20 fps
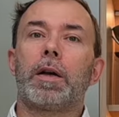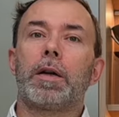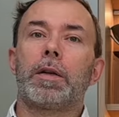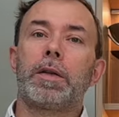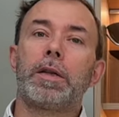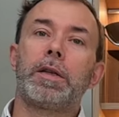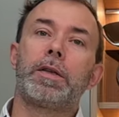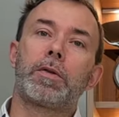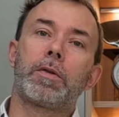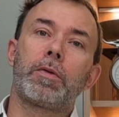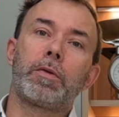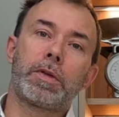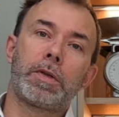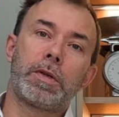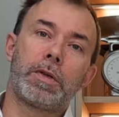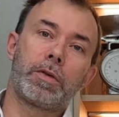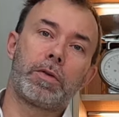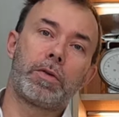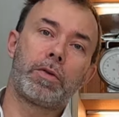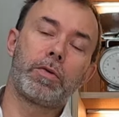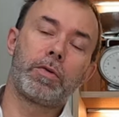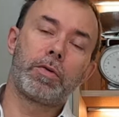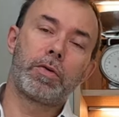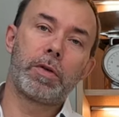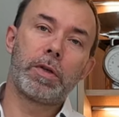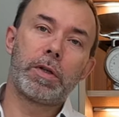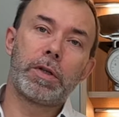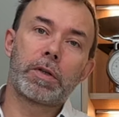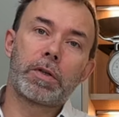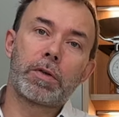This sauce is
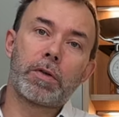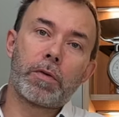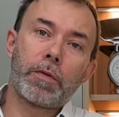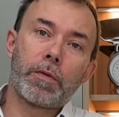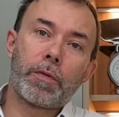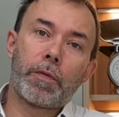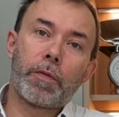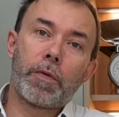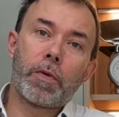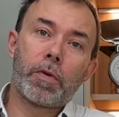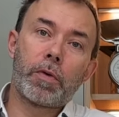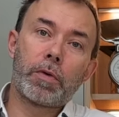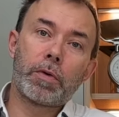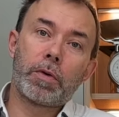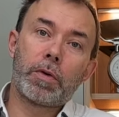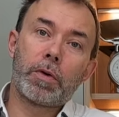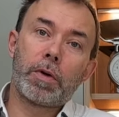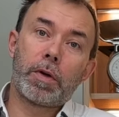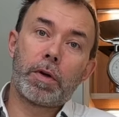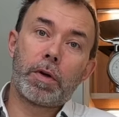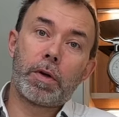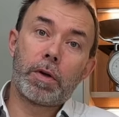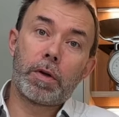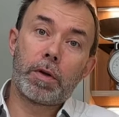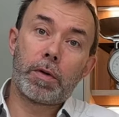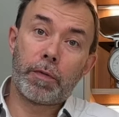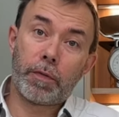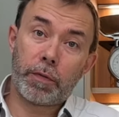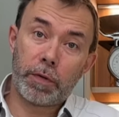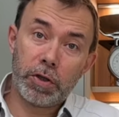usually served for
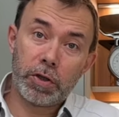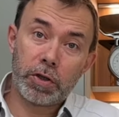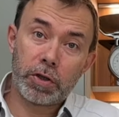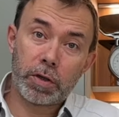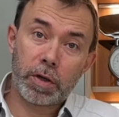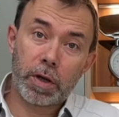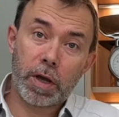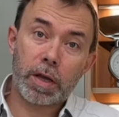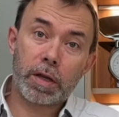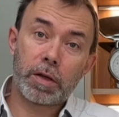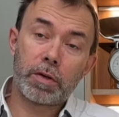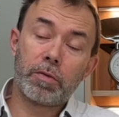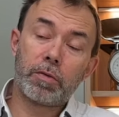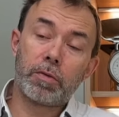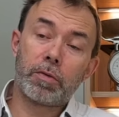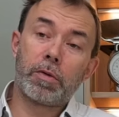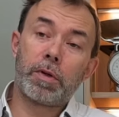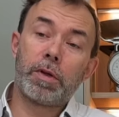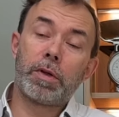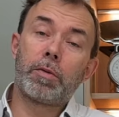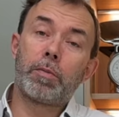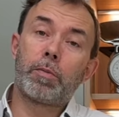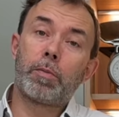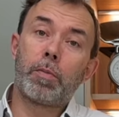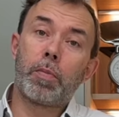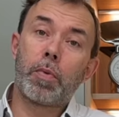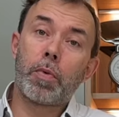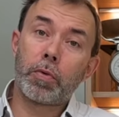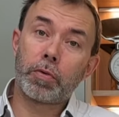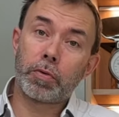the fish, and usually the
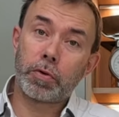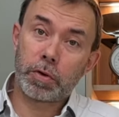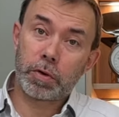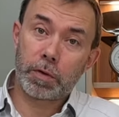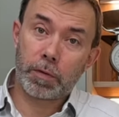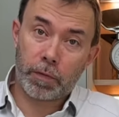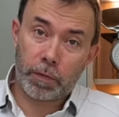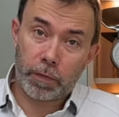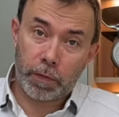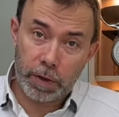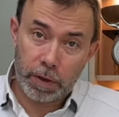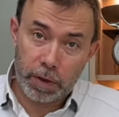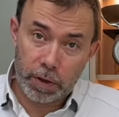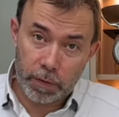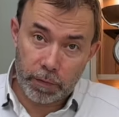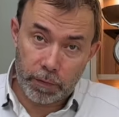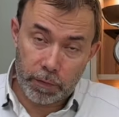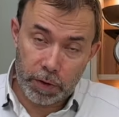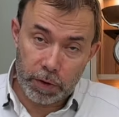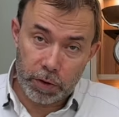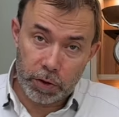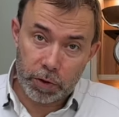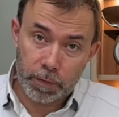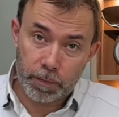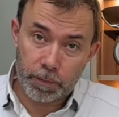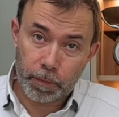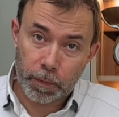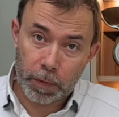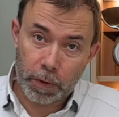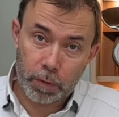poached fish
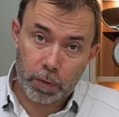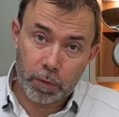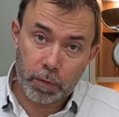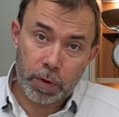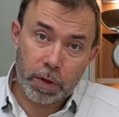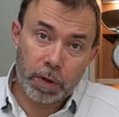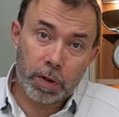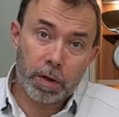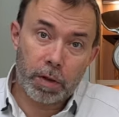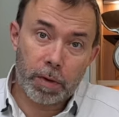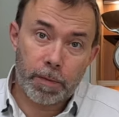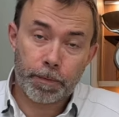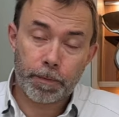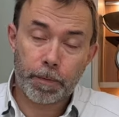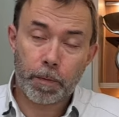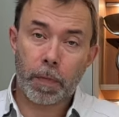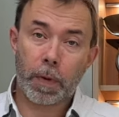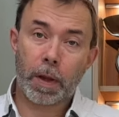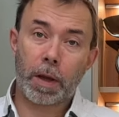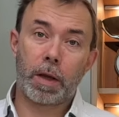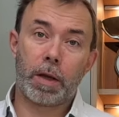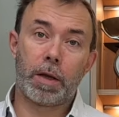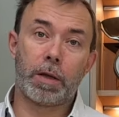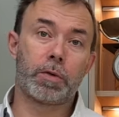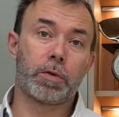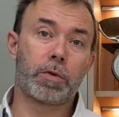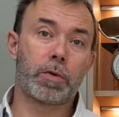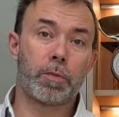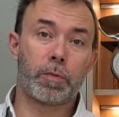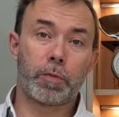cooked
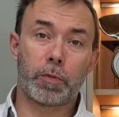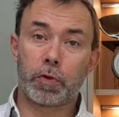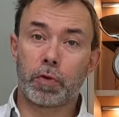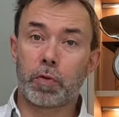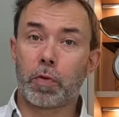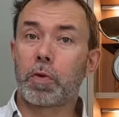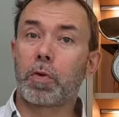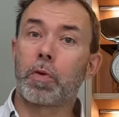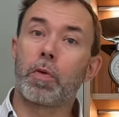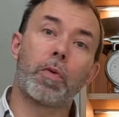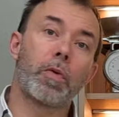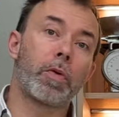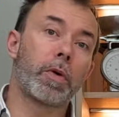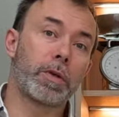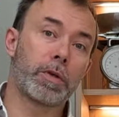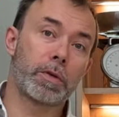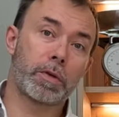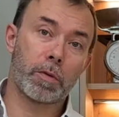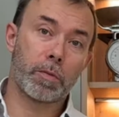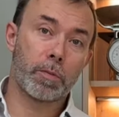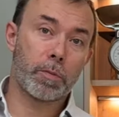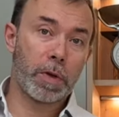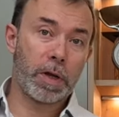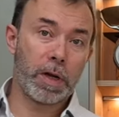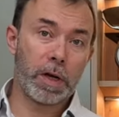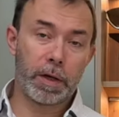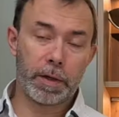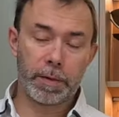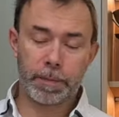in some stock or in some milk,